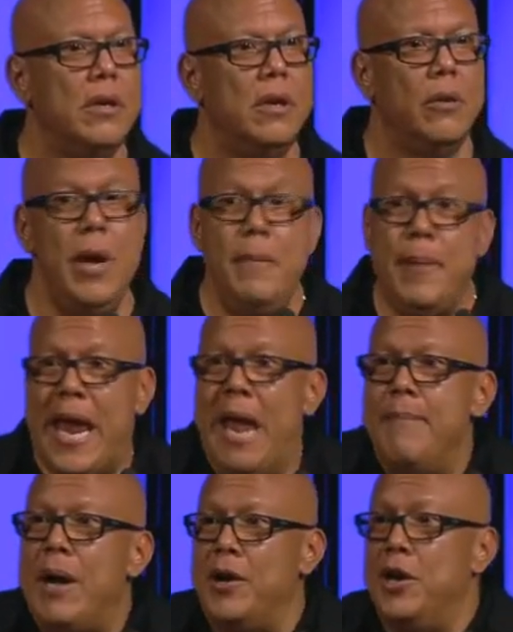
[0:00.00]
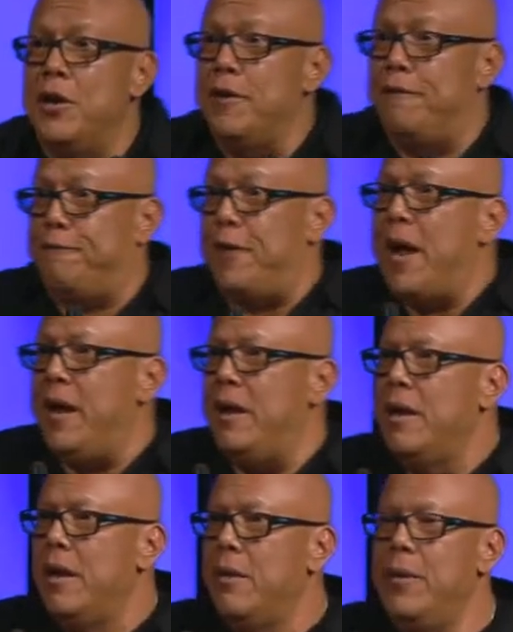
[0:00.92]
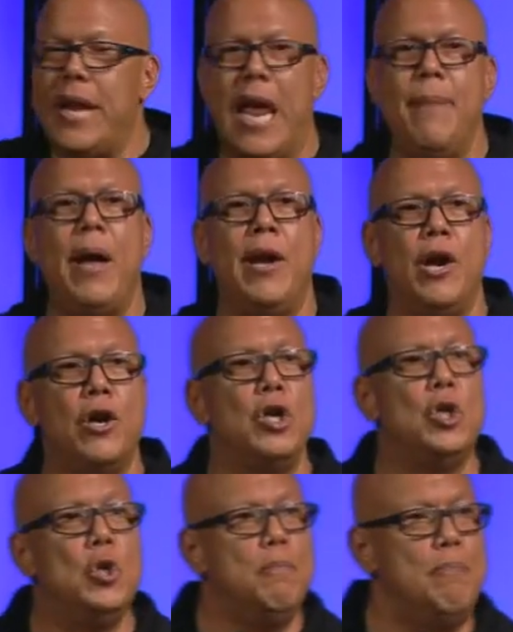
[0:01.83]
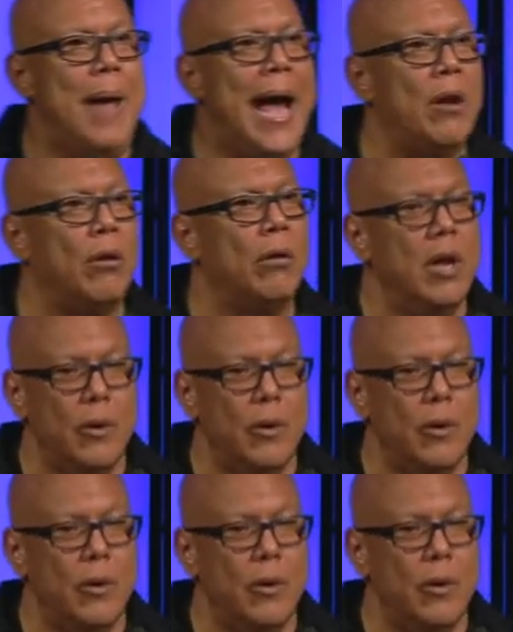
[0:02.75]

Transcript: We came out here to fight. We came out here to do battle.